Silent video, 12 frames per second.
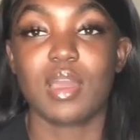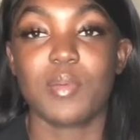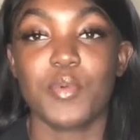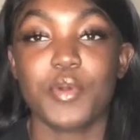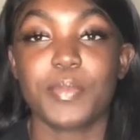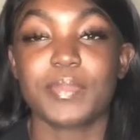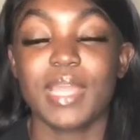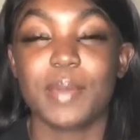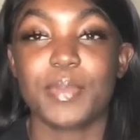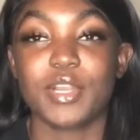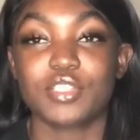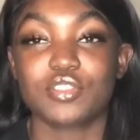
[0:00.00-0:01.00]
a more
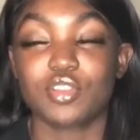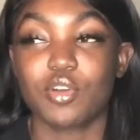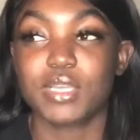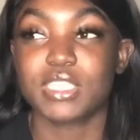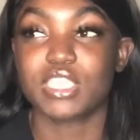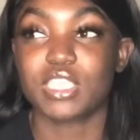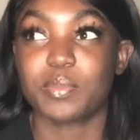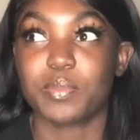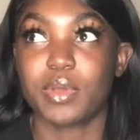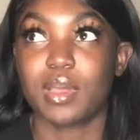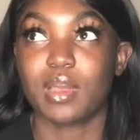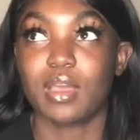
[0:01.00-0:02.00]
not personal
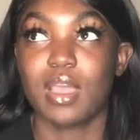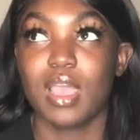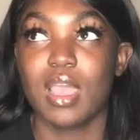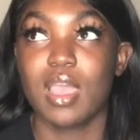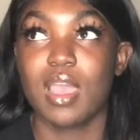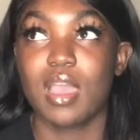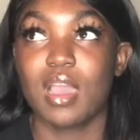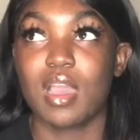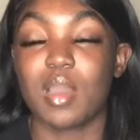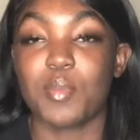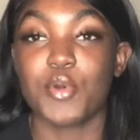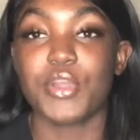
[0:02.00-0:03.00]
question, but
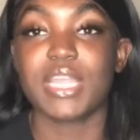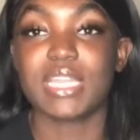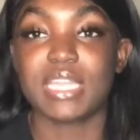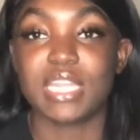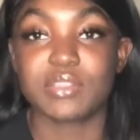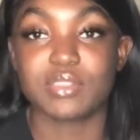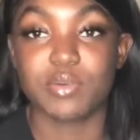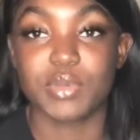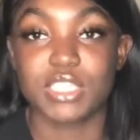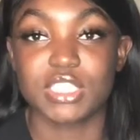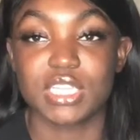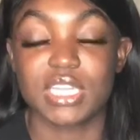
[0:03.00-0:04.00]
a more in-depth
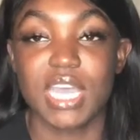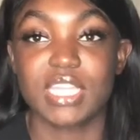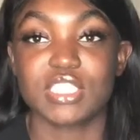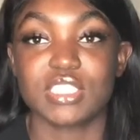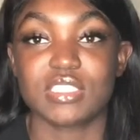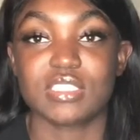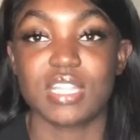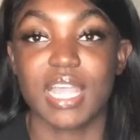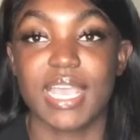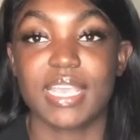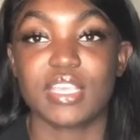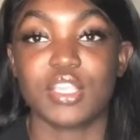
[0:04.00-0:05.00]
question. Not just to,
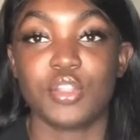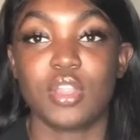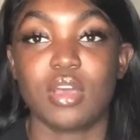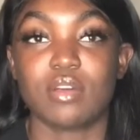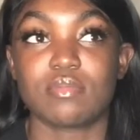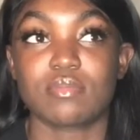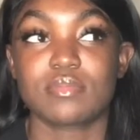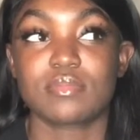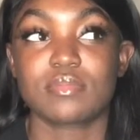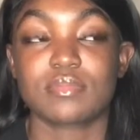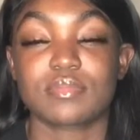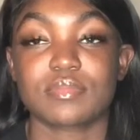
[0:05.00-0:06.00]
like, you know,
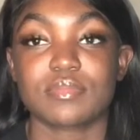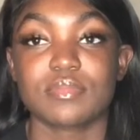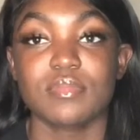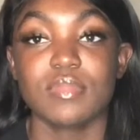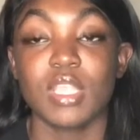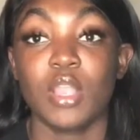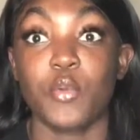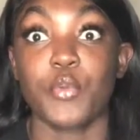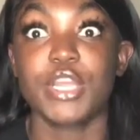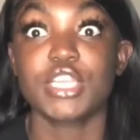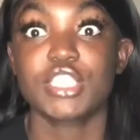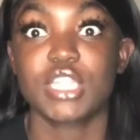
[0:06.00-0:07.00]

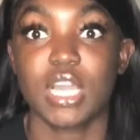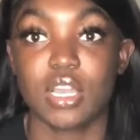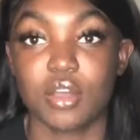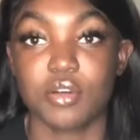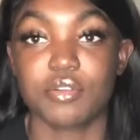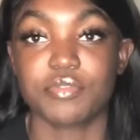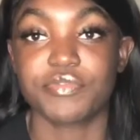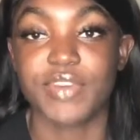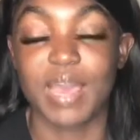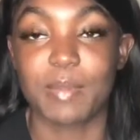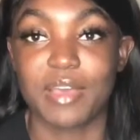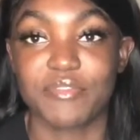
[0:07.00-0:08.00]
where should I go
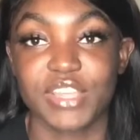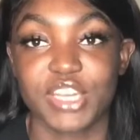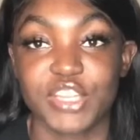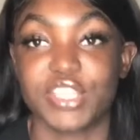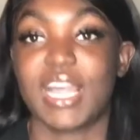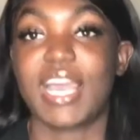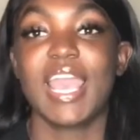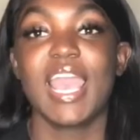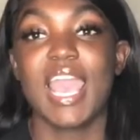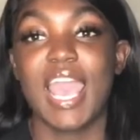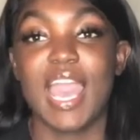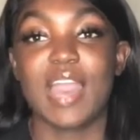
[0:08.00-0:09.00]
find my vendor? Like,
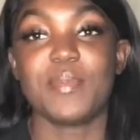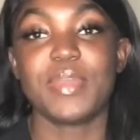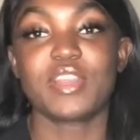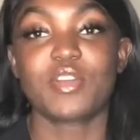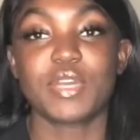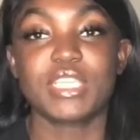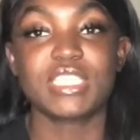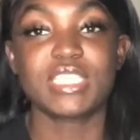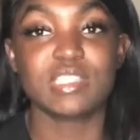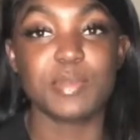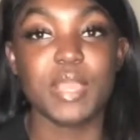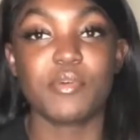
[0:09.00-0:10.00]
a better question
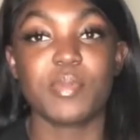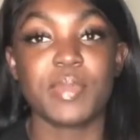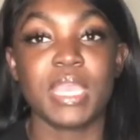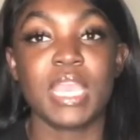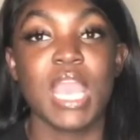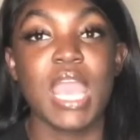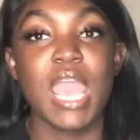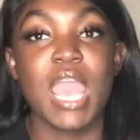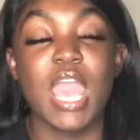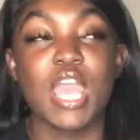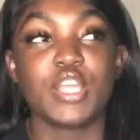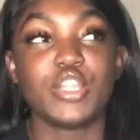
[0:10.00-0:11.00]
to me would be,
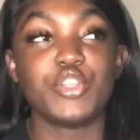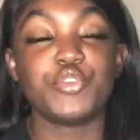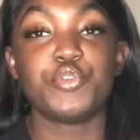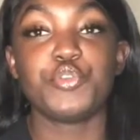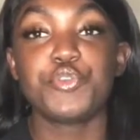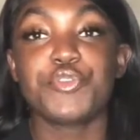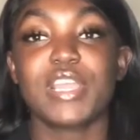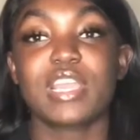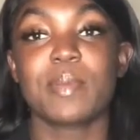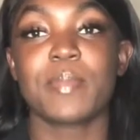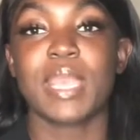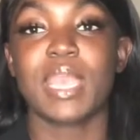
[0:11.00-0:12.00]
do you
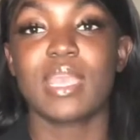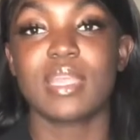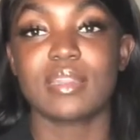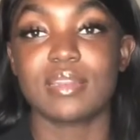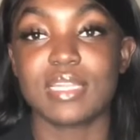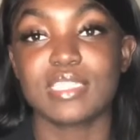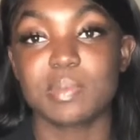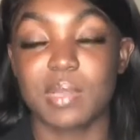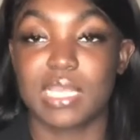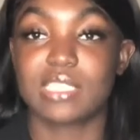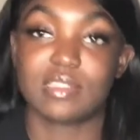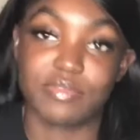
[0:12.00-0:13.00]
recommend this
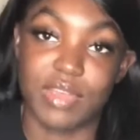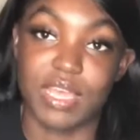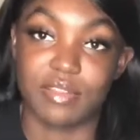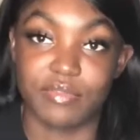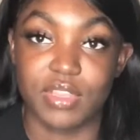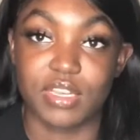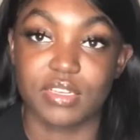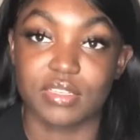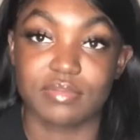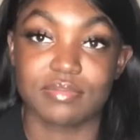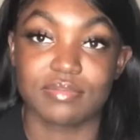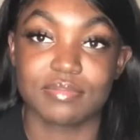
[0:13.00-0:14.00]
place to find a
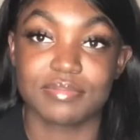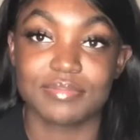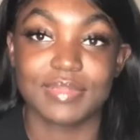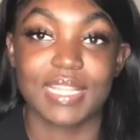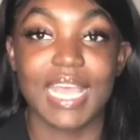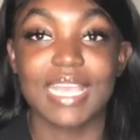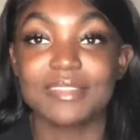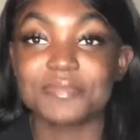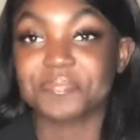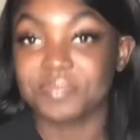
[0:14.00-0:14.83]
vendor? Like,